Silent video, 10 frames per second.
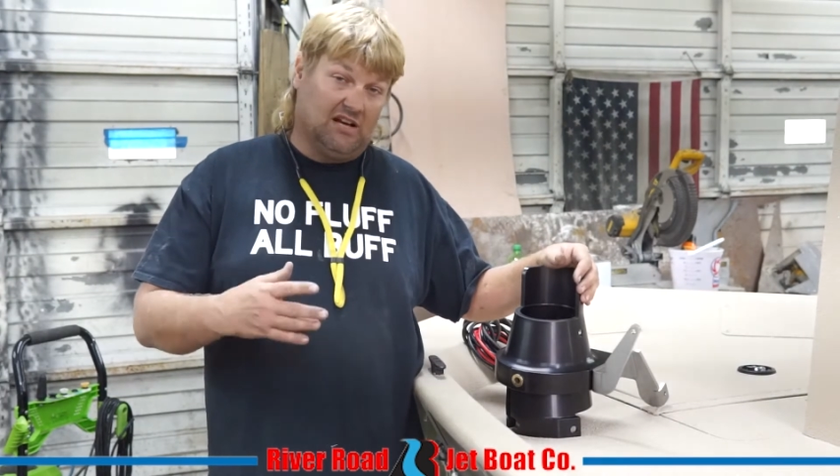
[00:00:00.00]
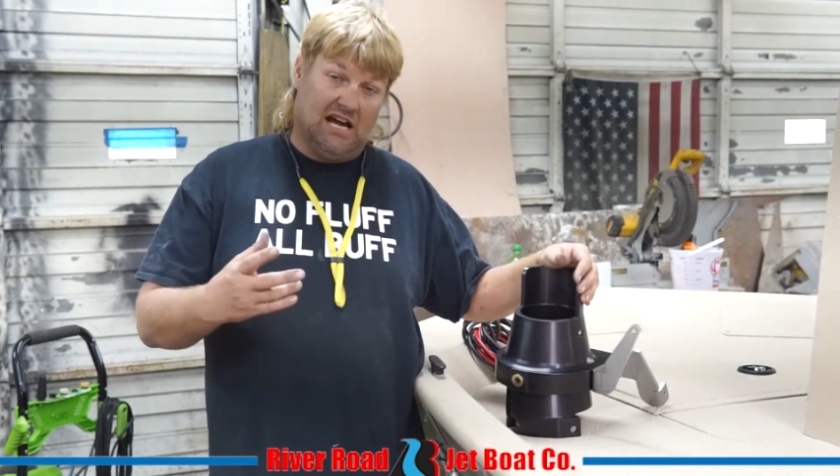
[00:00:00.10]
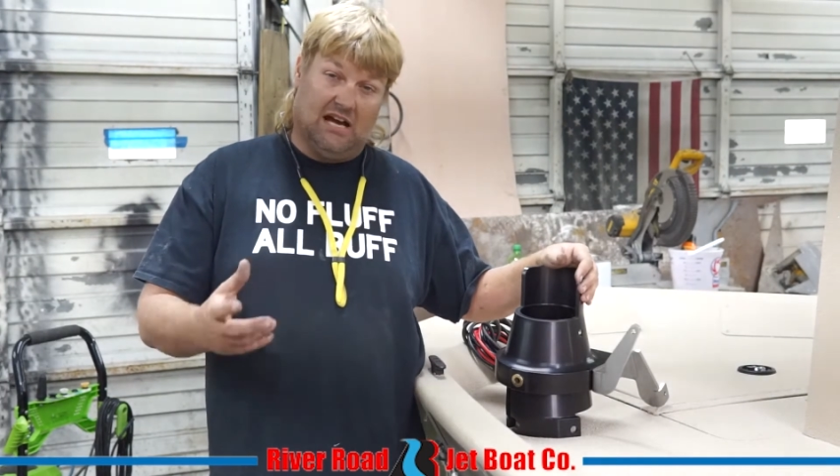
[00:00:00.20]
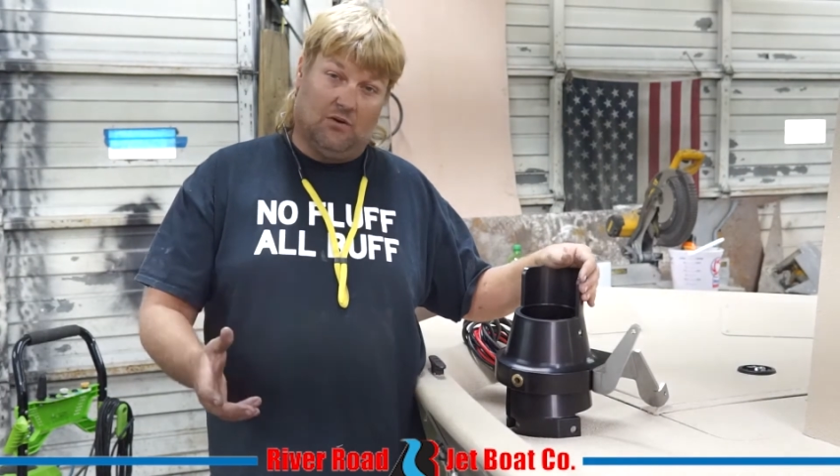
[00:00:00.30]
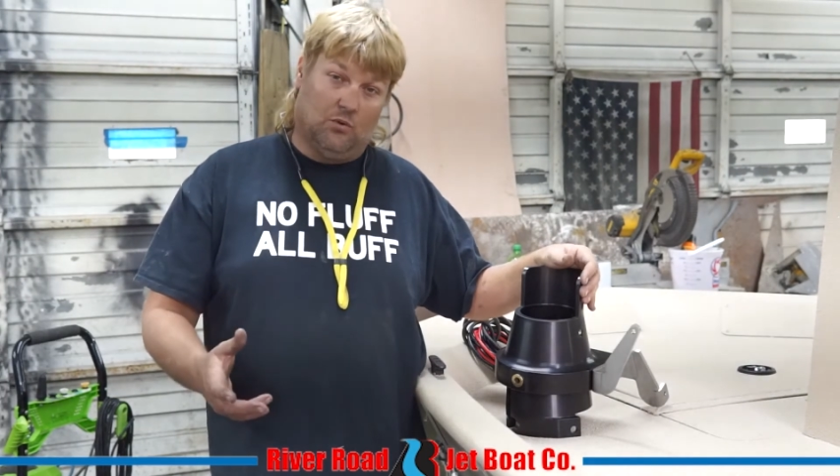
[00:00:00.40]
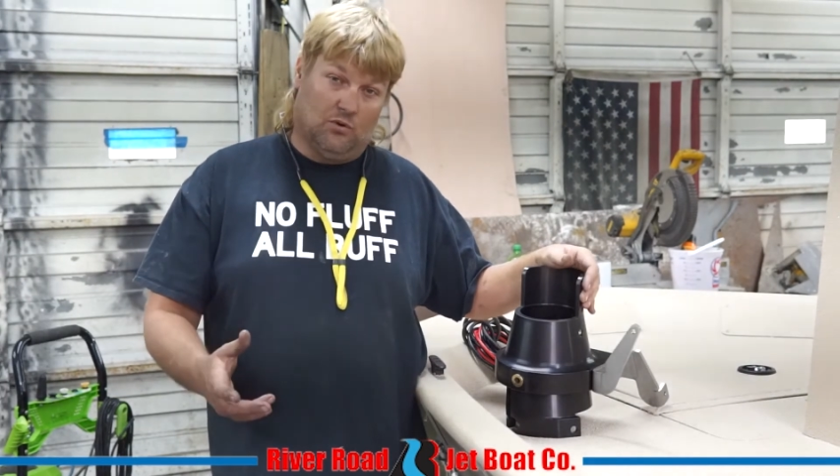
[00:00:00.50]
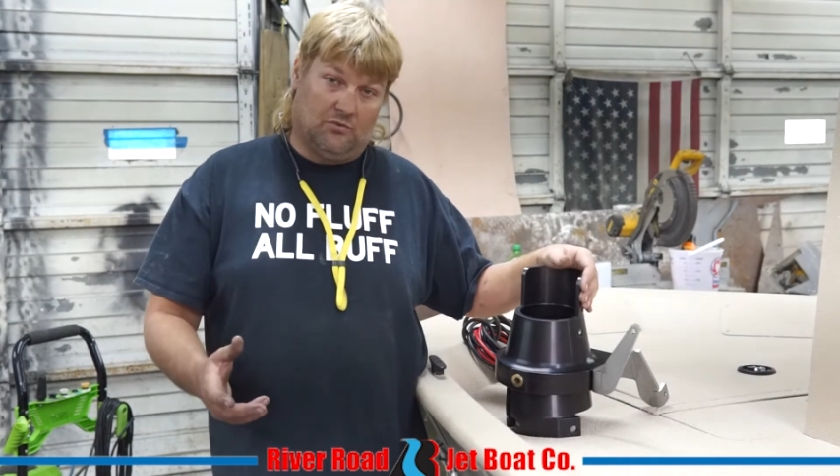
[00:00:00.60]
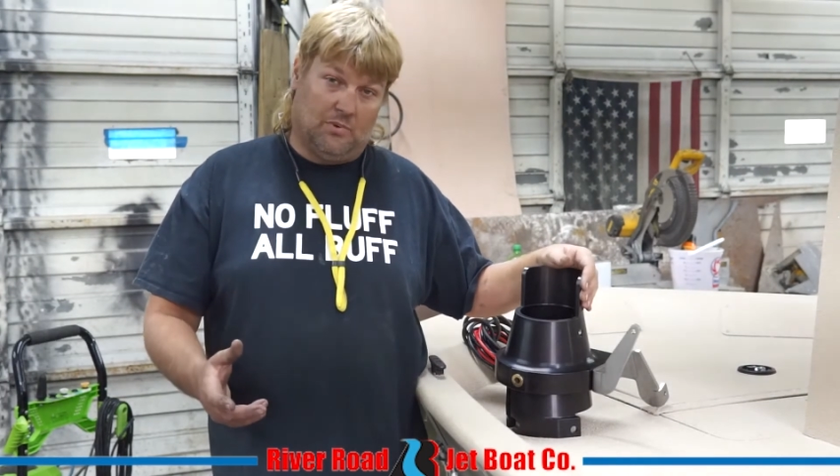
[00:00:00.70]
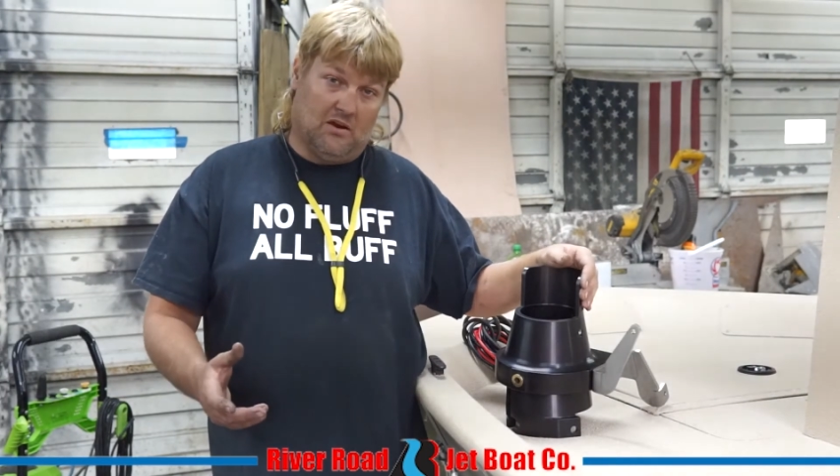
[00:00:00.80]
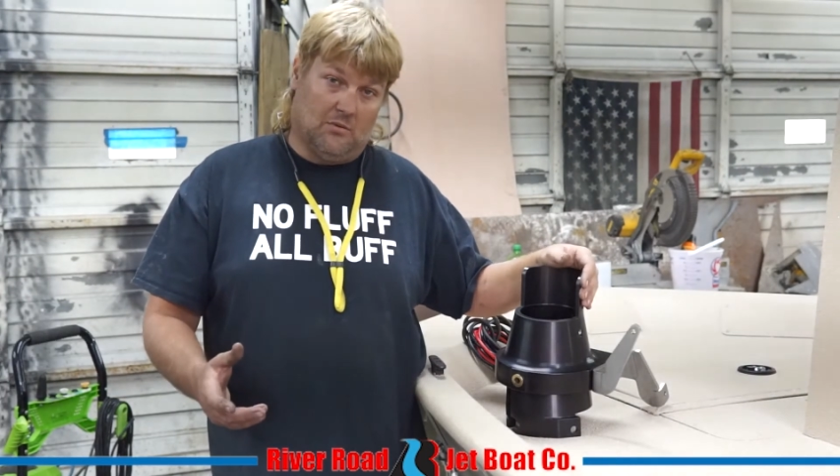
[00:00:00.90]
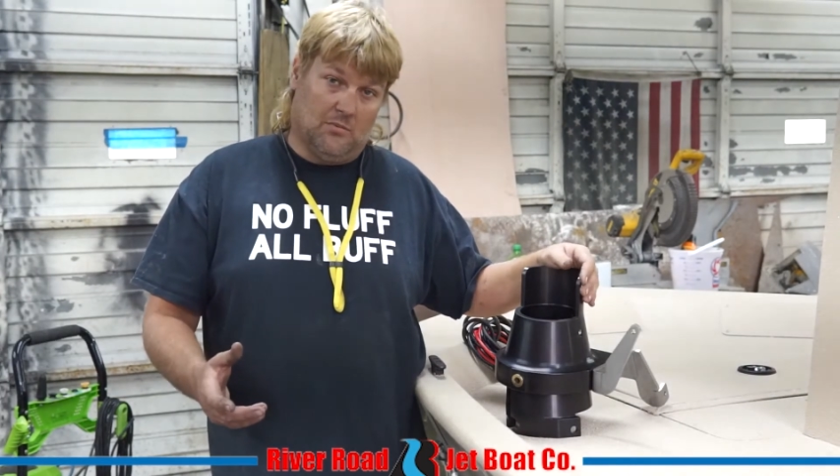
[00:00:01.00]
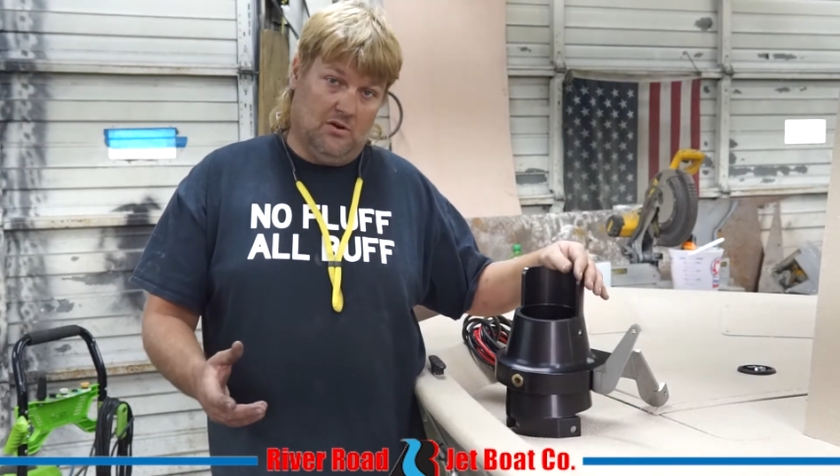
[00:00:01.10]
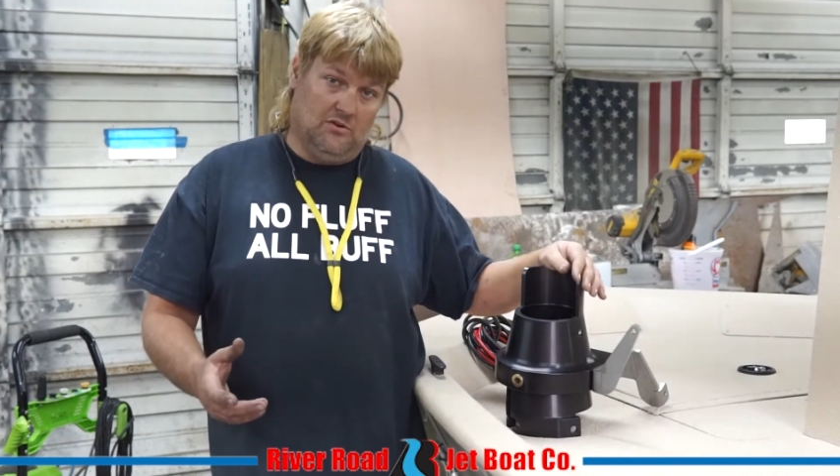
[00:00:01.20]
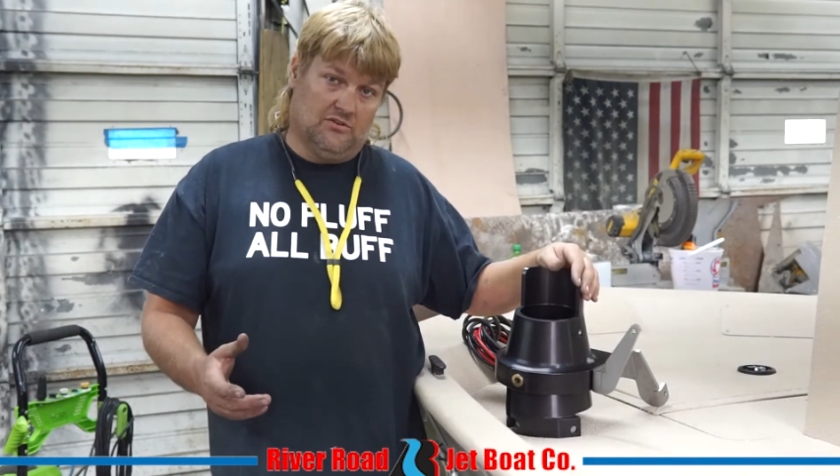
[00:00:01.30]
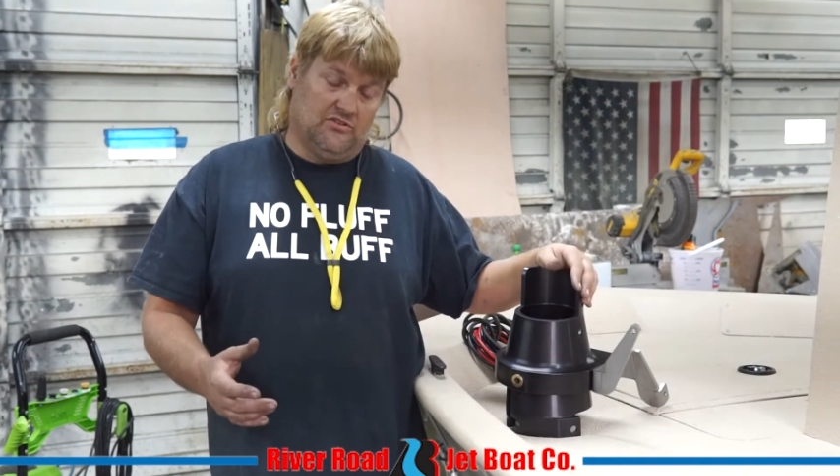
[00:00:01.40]
higher horsepower
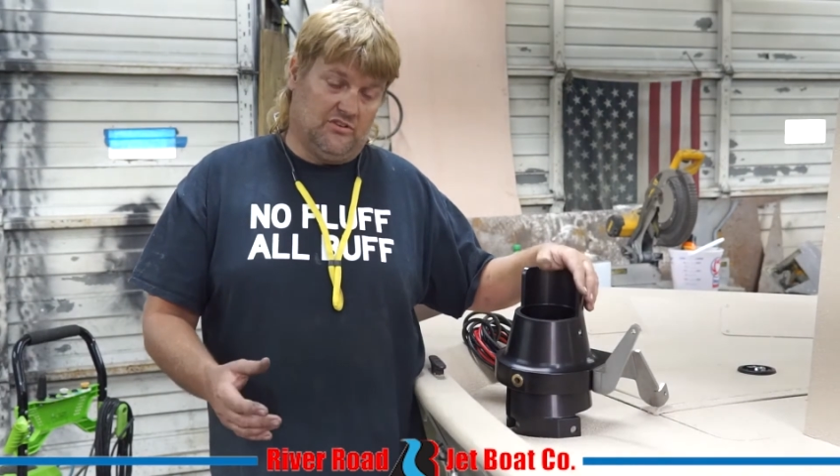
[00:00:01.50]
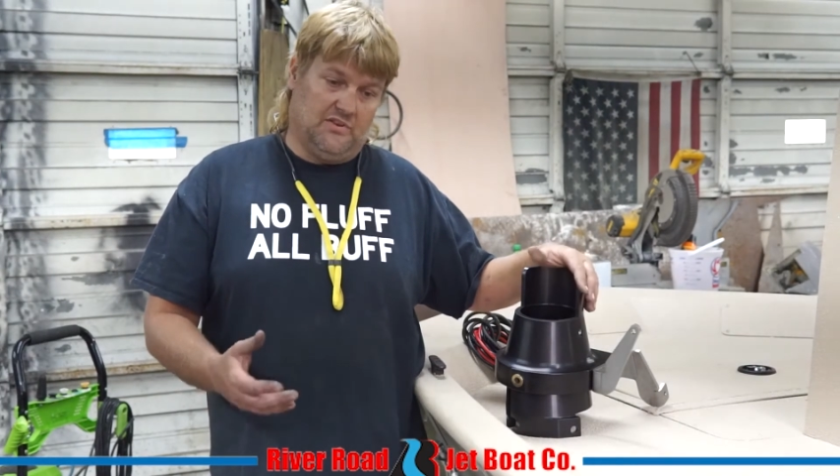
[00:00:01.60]
motors,